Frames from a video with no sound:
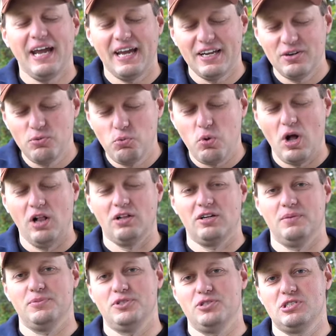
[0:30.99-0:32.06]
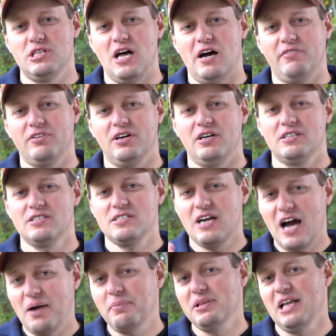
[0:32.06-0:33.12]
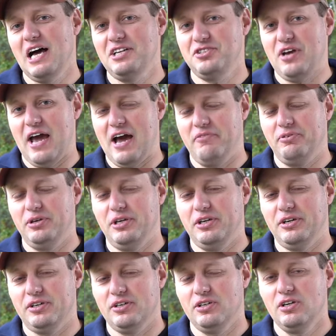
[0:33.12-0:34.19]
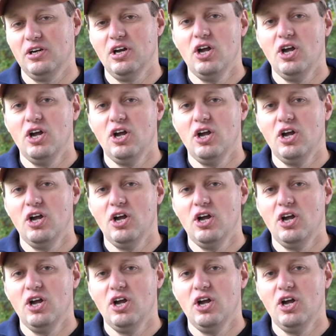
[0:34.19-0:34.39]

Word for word: and welcome to Slav Guns. I'm glad to have you here.